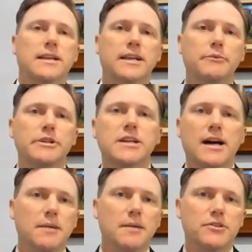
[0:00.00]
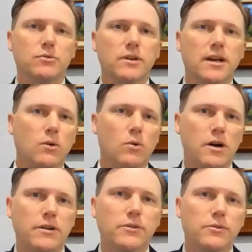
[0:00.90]
in retirement? So we'll kind of
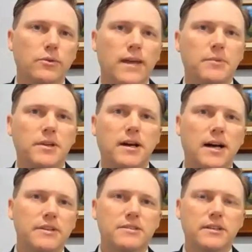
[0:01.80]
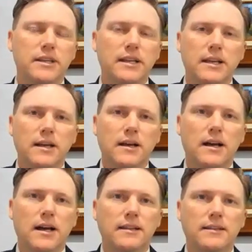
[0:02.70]
walk you through that, but obviously
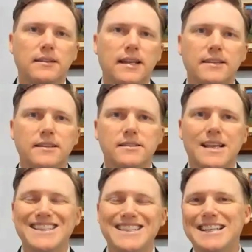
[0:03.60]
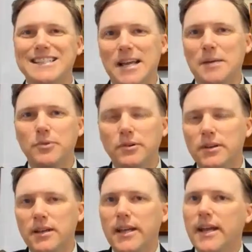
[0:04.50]
take this as an example.
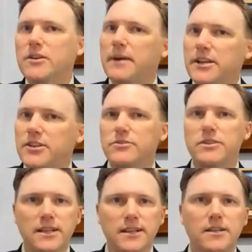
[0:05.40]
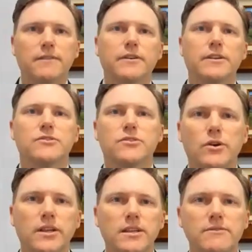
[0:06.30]
Everybody's unique and different, so
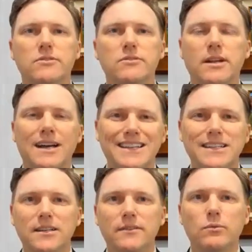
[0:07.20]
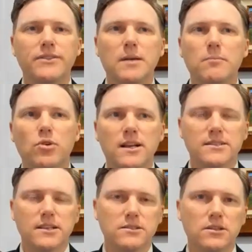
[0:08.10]
it gives you an idea of what that
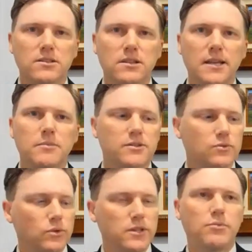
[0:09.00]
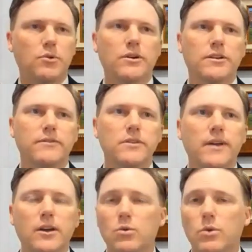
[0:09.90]
process looks like. But it's really important if you've
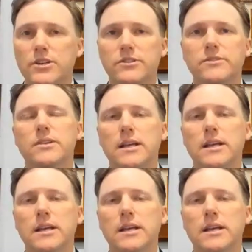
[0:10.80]
got questions